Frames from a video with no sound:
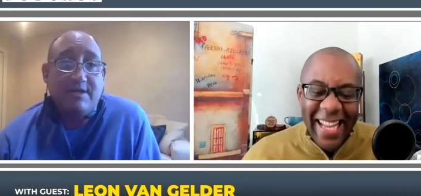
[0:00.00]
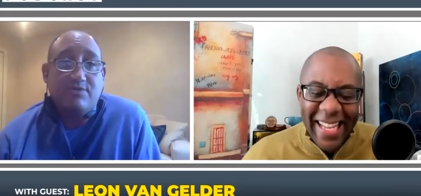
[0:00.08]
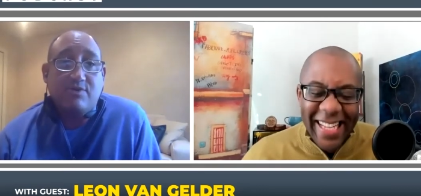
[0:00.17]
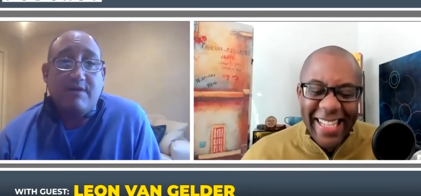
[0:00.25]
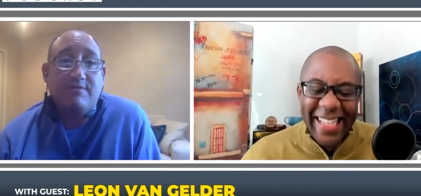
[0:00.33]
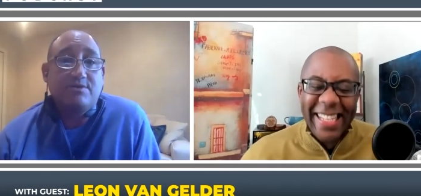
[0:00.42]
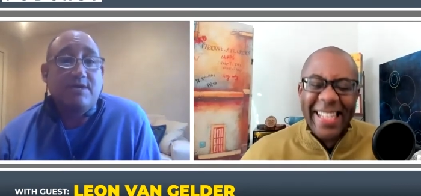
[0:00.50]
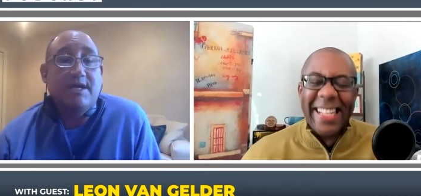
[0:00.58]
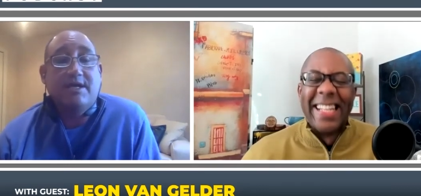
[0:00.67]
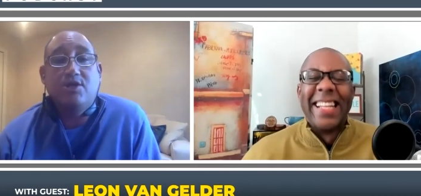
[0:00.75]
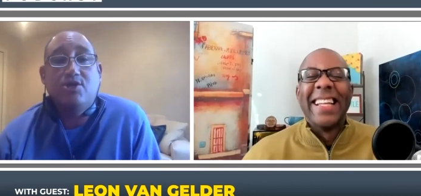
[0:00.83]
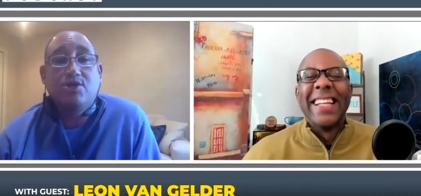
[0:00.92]
Speaker 1: drivers. Like
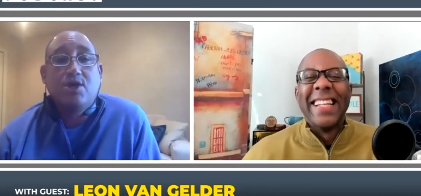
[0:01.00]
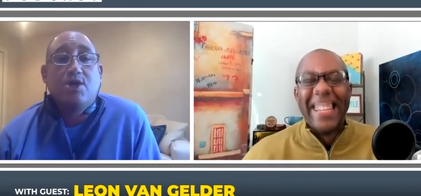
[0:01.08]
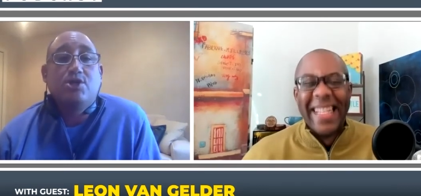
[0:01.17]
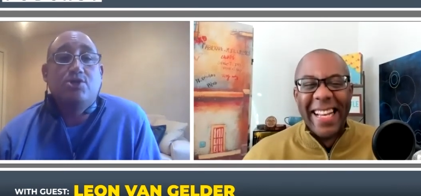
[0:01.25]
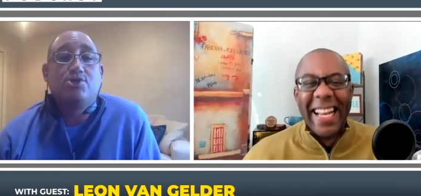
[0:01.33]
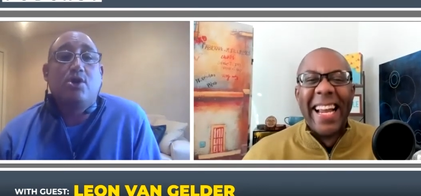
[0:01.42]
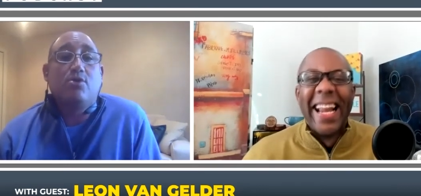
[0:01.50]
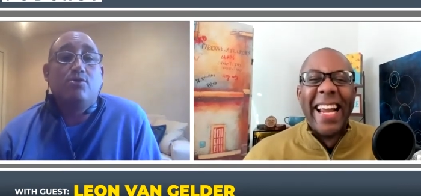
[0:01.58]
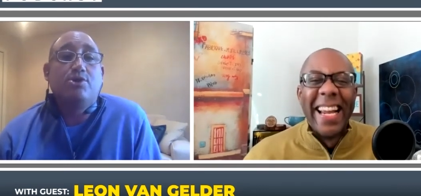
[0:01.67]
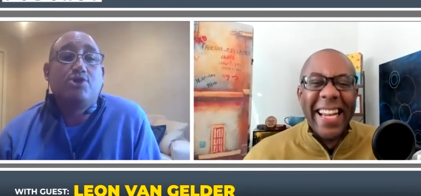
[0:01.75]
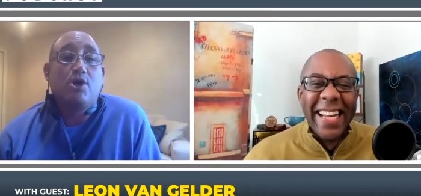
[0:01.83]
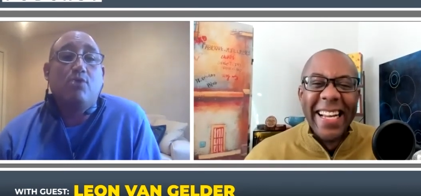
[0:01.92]
you just you don't
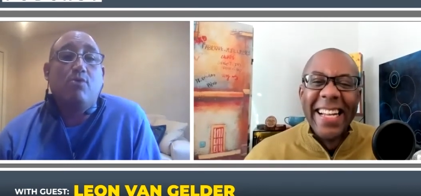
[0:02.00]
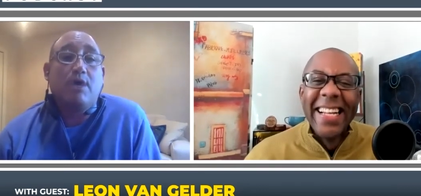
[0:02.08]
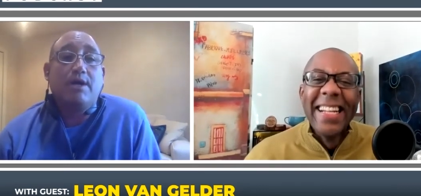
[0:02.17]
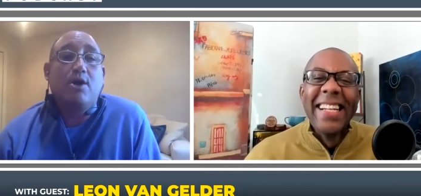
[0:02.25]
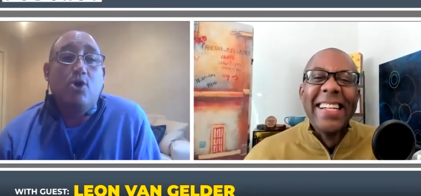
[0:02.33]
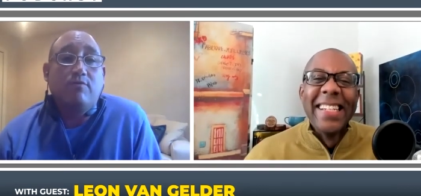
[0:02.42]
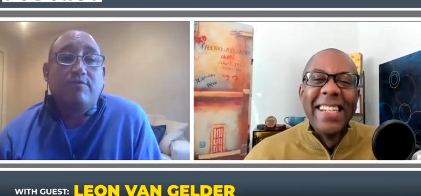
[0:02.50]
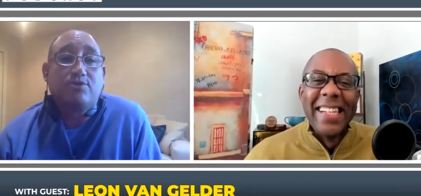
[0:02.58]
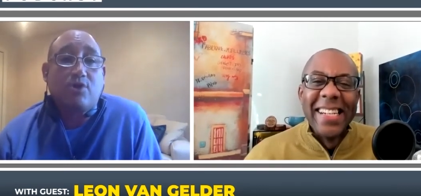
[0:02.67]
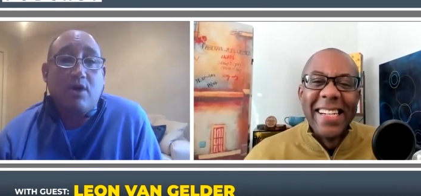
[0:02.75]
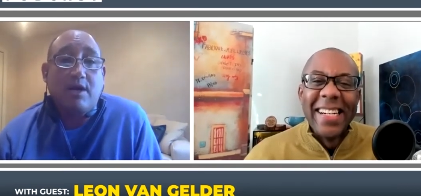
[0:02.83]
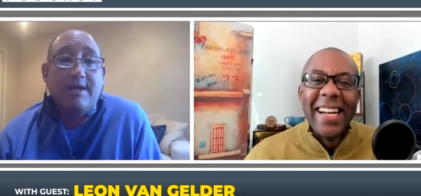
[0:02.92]
you don't want to
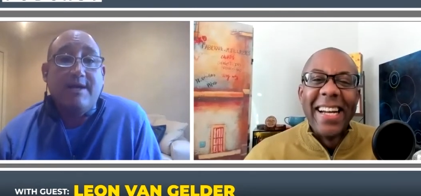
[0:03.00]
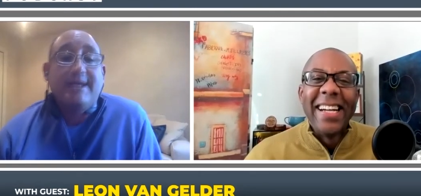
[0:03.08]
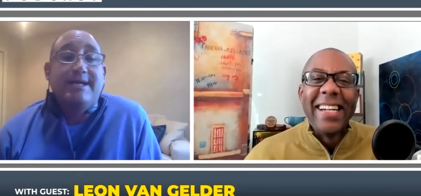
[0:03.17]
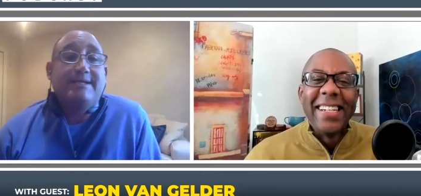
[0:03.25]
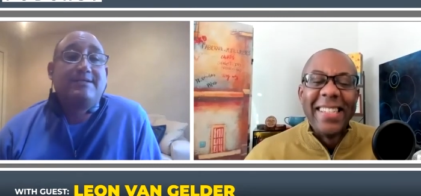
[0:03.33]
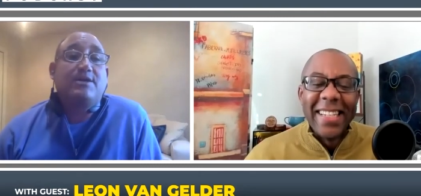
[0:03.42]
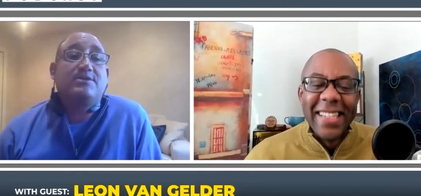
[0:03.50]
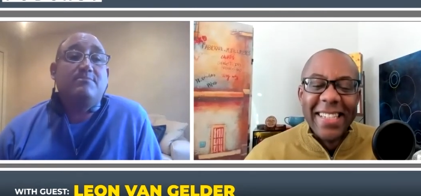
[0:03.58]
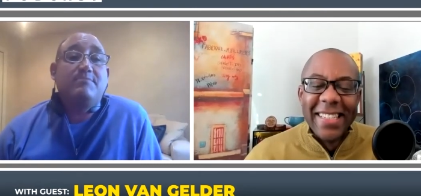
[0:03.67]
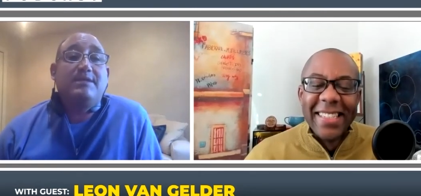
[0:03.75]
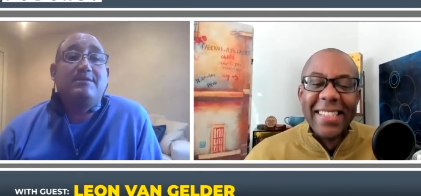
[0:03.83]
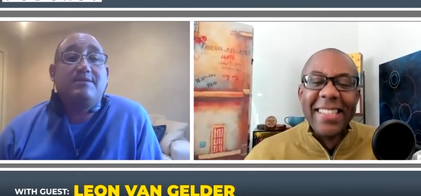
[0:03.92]
over-target. It doesn't
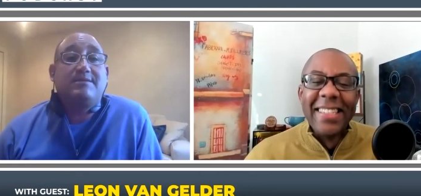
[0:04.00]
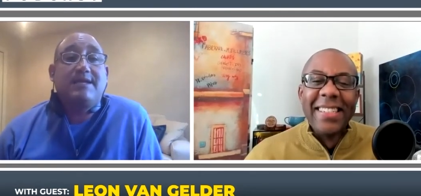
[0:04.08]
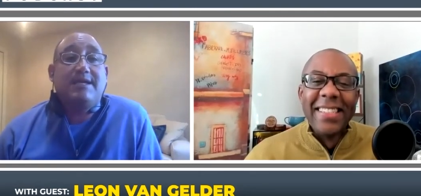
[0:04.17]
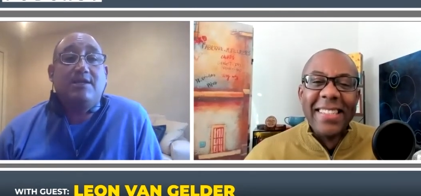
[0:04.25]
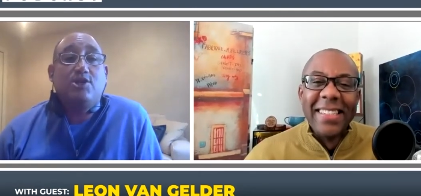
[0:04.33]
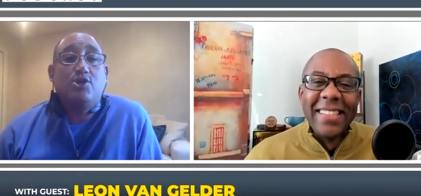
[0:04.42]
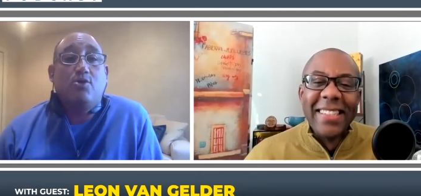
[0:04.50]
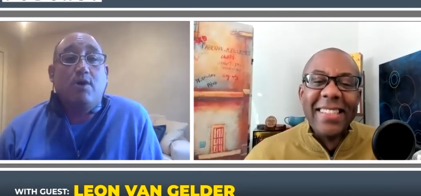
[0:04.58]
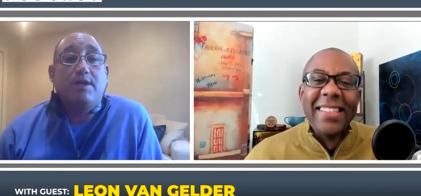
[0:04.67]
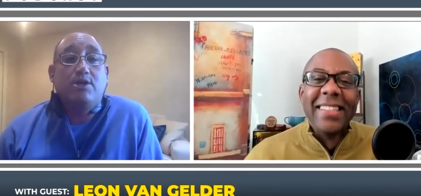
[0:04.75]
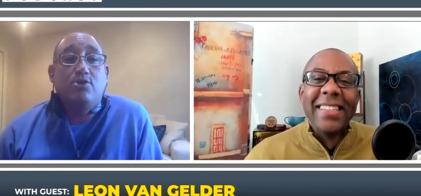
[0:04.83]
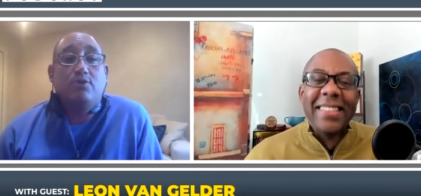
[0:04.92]
mean to say that you don't want
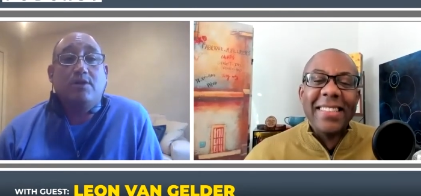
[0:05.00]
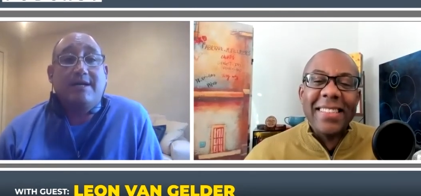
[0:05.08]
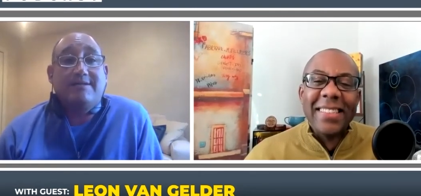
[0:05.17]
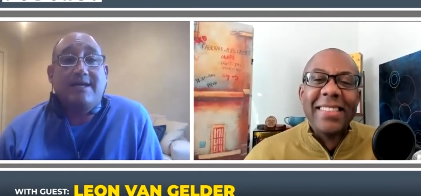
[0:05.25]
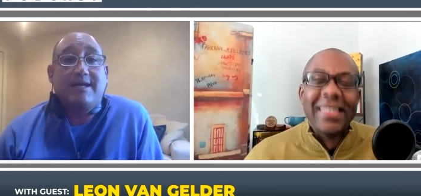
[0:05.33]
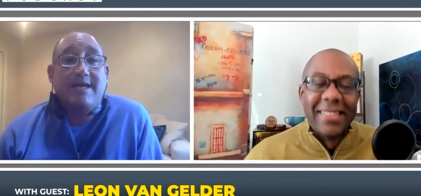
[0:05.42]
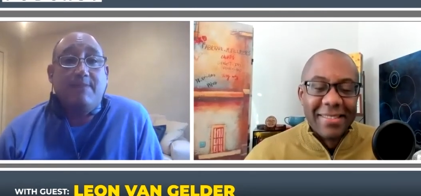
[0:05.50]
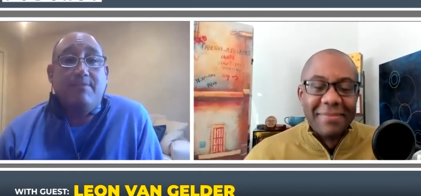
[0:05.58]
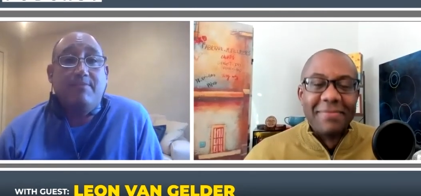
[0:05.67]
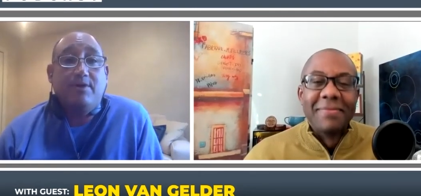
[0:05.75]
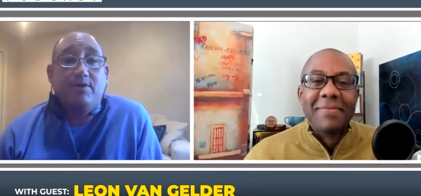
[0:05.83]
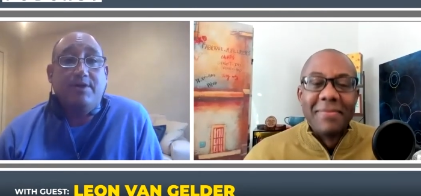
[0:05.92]
to utilize that
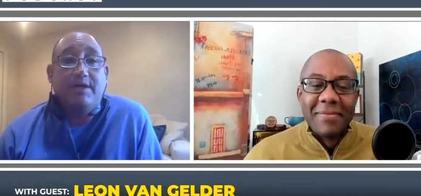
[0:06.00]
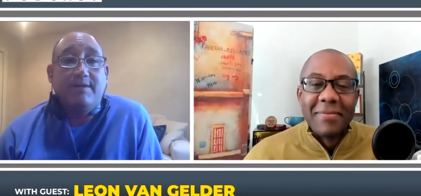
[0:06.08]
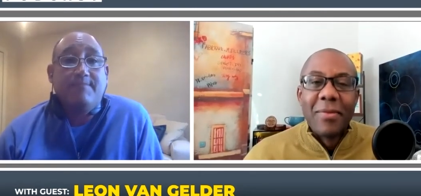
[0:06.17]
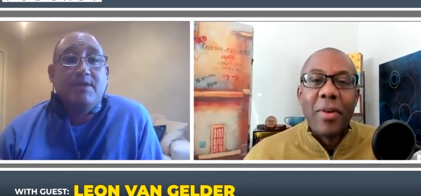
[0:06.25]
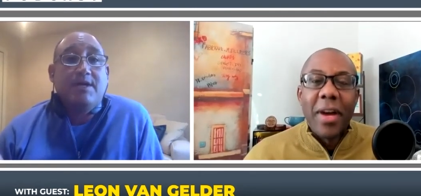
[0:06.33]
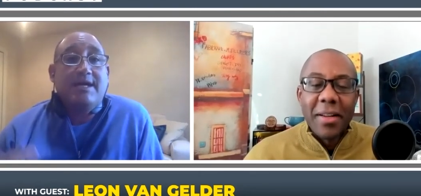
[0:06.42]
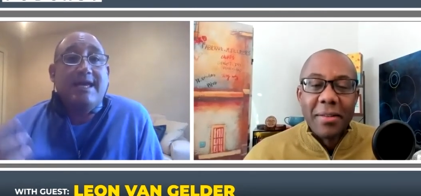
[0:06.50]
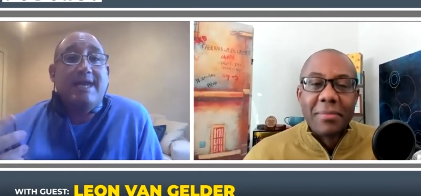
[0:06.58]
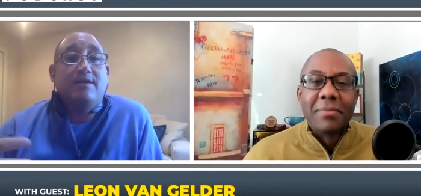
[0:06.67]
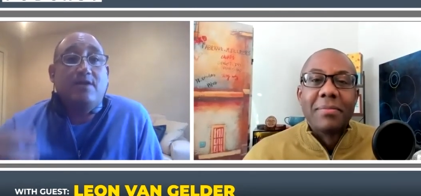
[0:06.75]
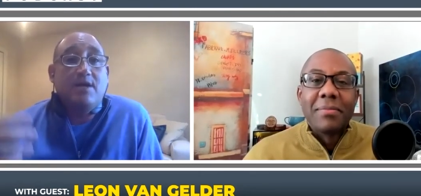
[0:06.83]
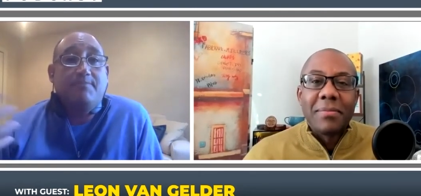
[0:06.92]
capability. Right. Again,
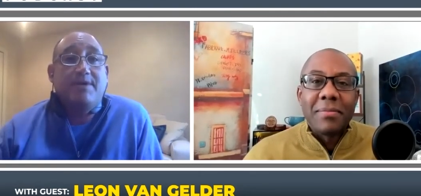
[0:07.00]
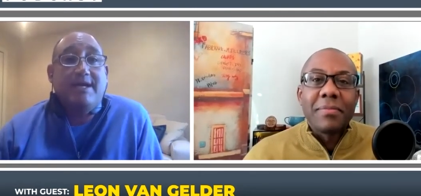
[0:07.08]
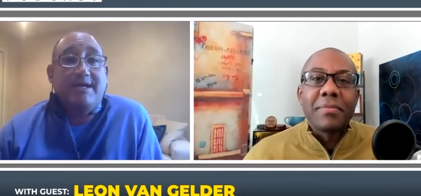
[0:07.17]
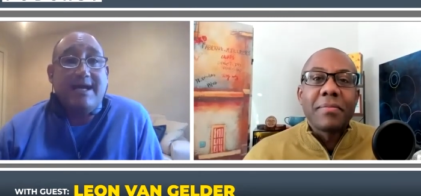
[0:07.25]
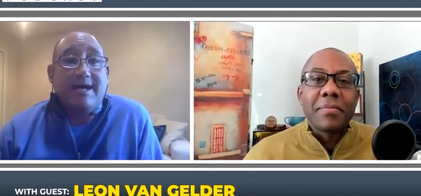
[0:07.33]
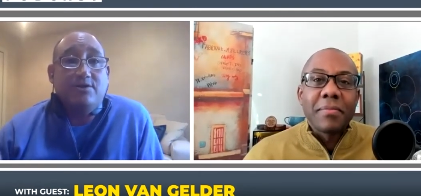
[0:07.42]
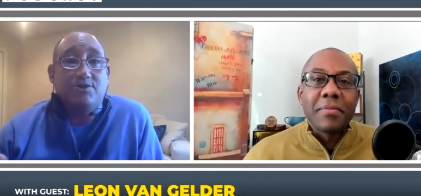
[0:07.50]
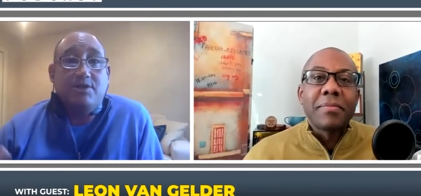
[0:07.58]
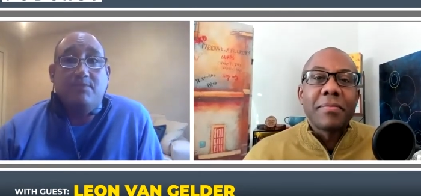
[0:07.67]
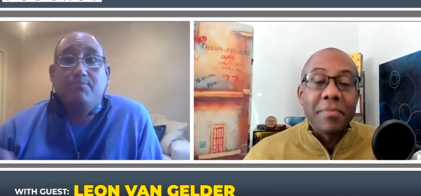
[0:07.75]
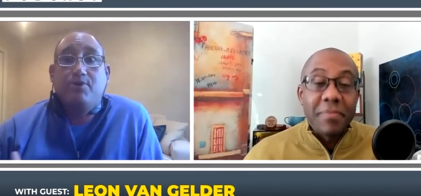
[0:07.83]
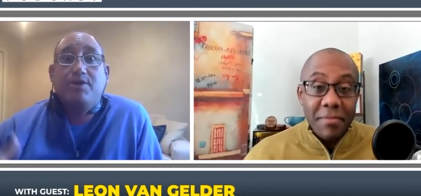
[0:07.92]
cupcake analogy.
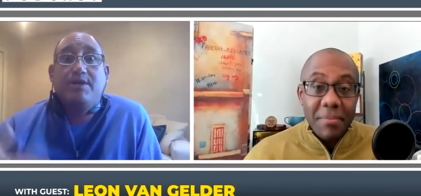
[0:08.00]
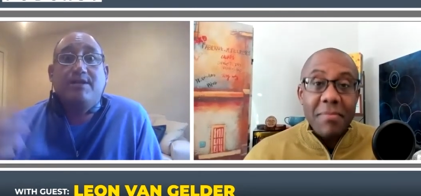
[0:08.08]
Put it in